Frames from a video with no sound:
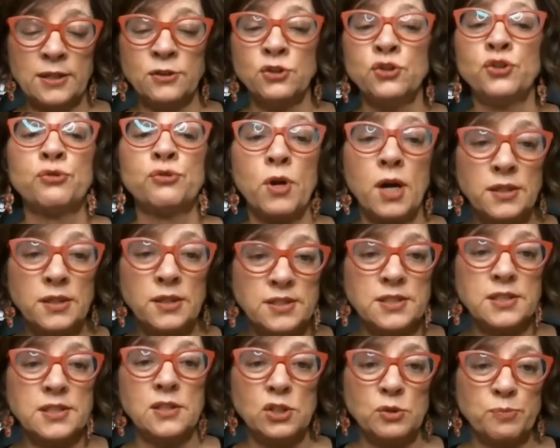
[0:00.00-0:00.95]
And
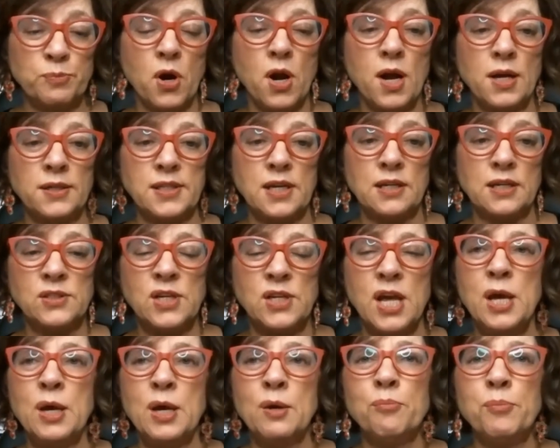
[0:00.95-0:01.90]
trust in this process.
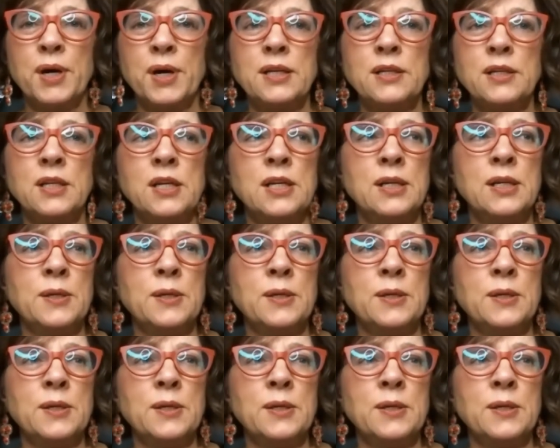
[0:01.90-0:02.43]
But